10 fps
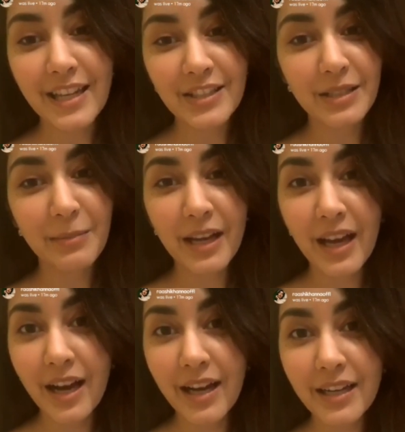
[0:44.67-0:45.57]
is Rashi
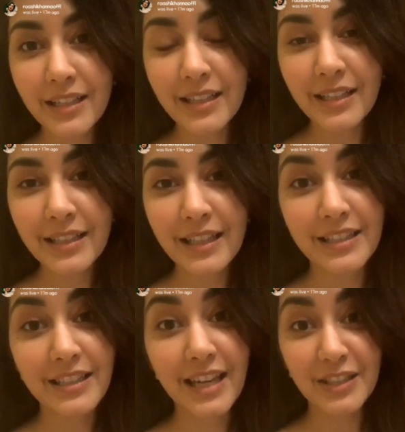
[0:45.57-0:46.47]
My Heart,
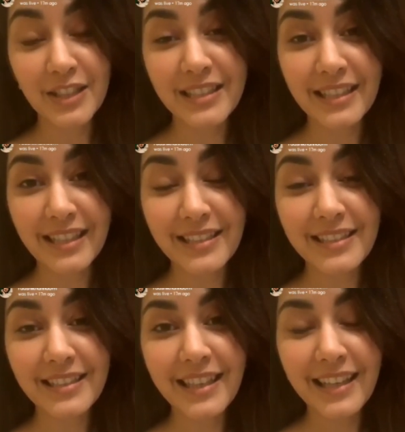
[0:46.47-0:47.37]
there is Rashi
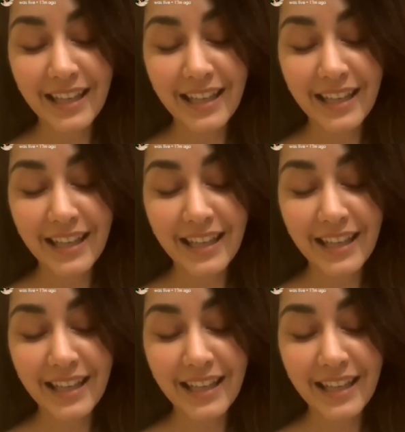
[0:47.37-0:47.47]
Slaves.